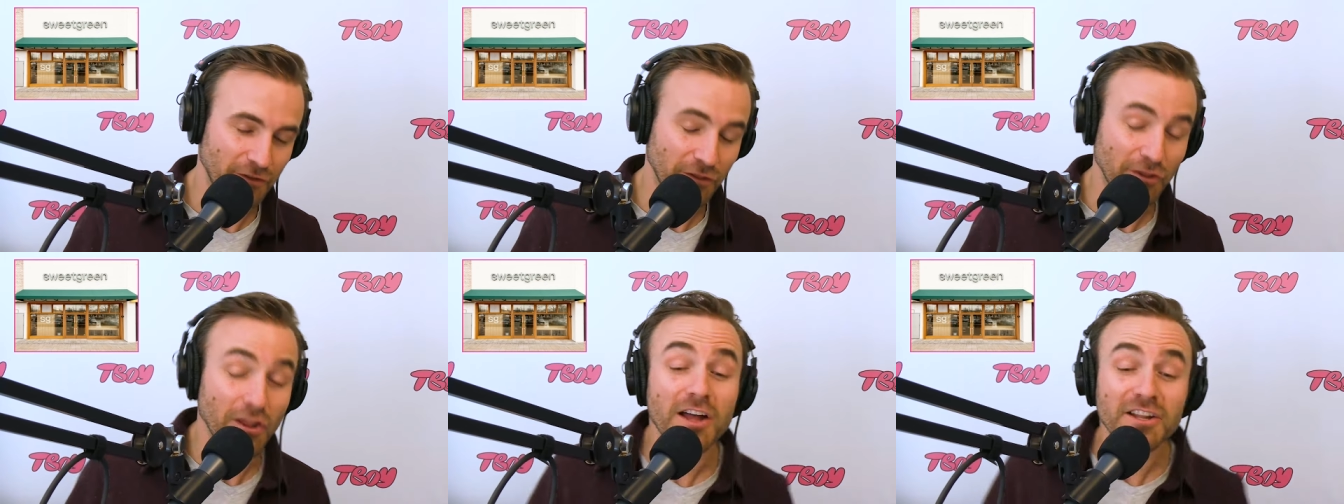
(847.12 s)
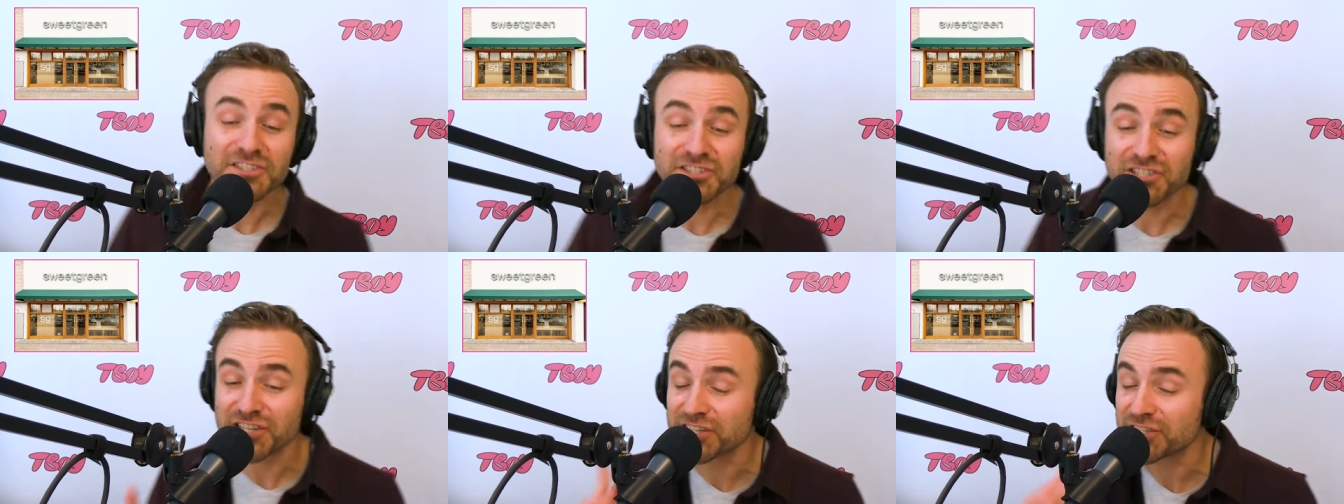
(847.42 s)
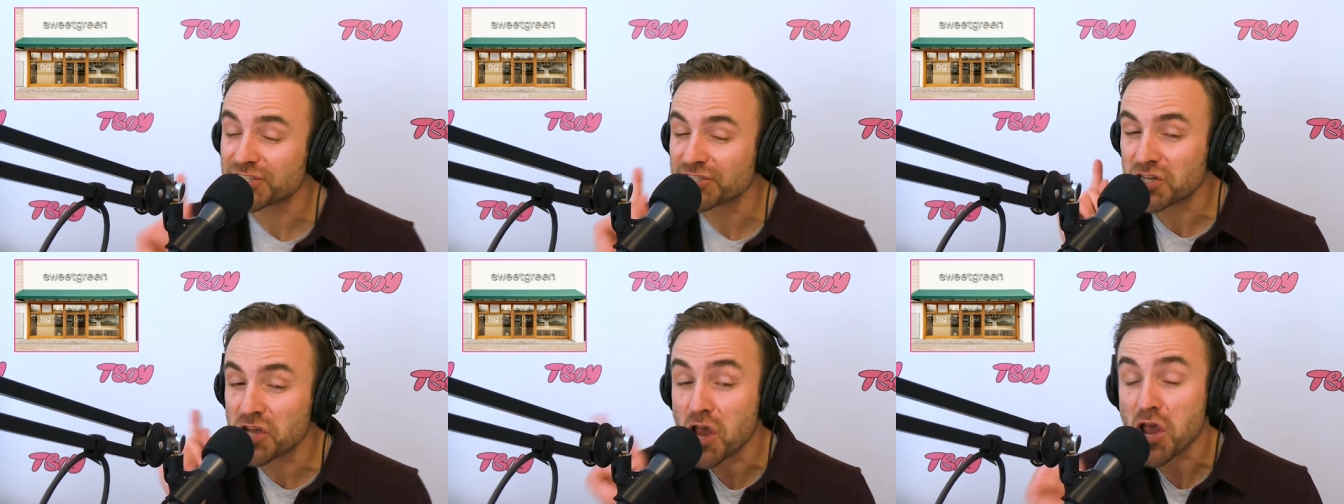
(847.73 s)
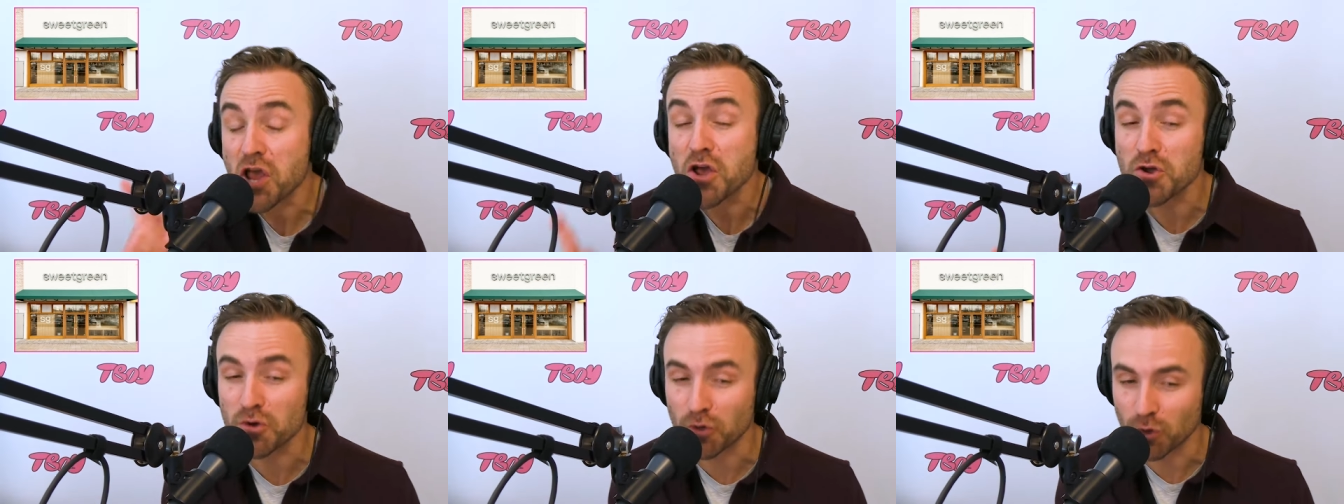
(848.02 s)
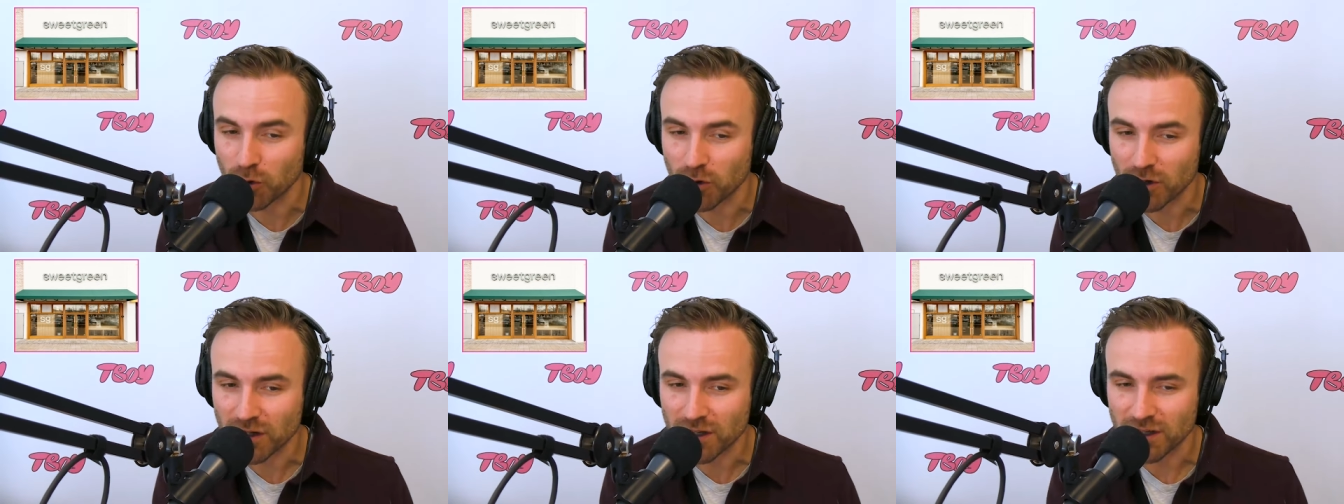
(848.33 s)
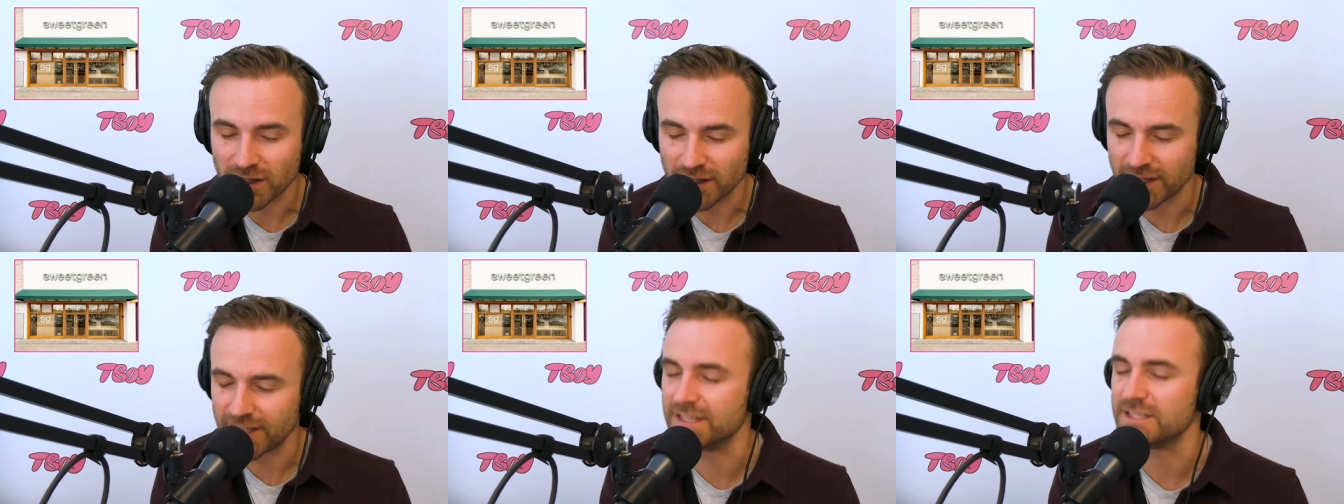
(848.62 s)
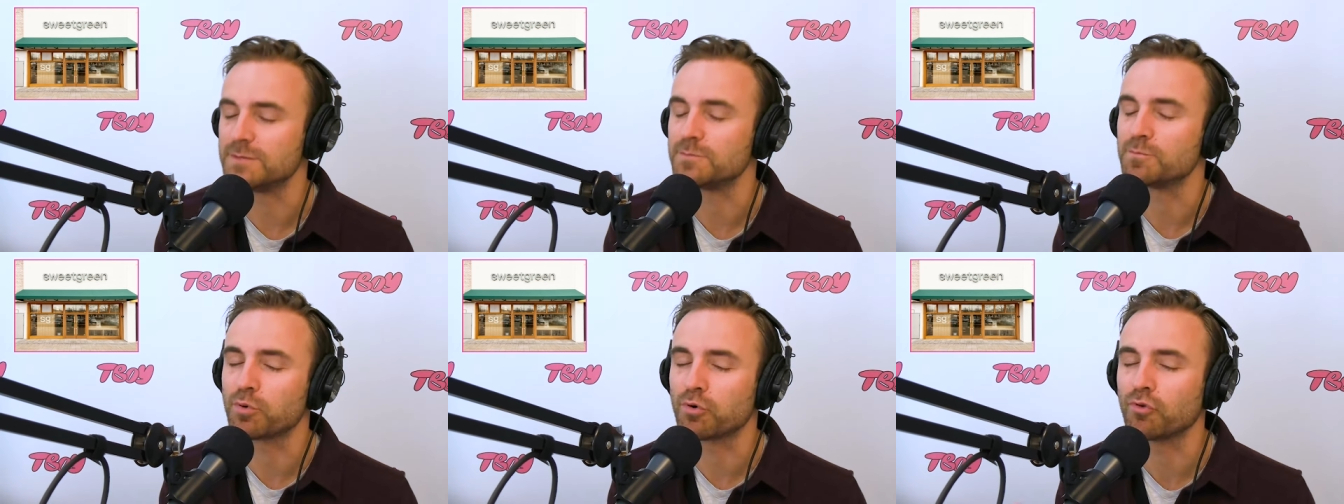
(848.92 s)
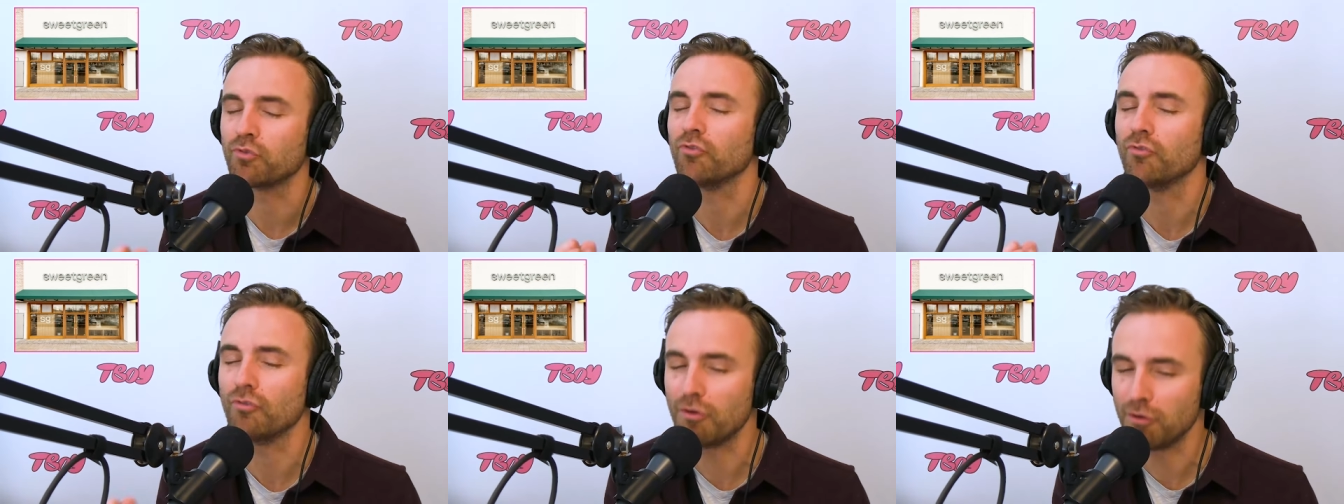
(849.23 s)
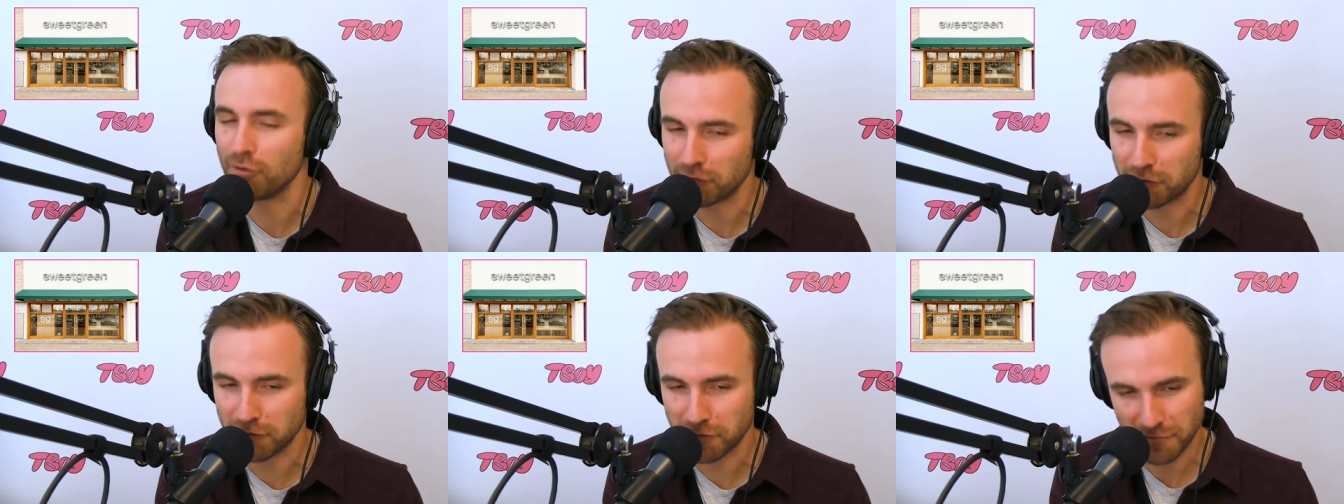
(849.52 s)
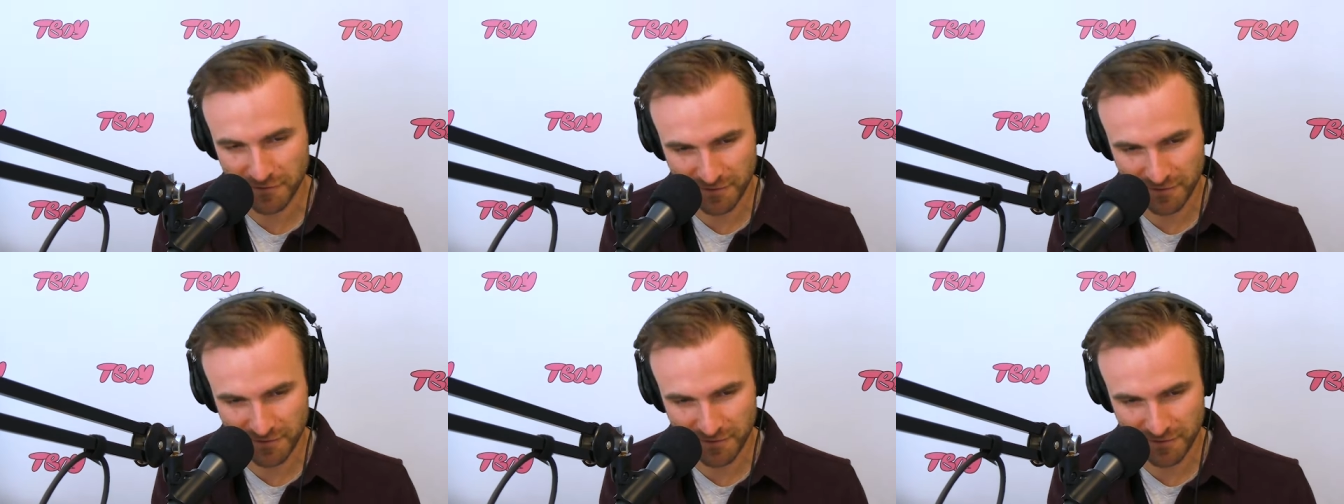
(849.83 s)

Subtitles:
Launching two is proof.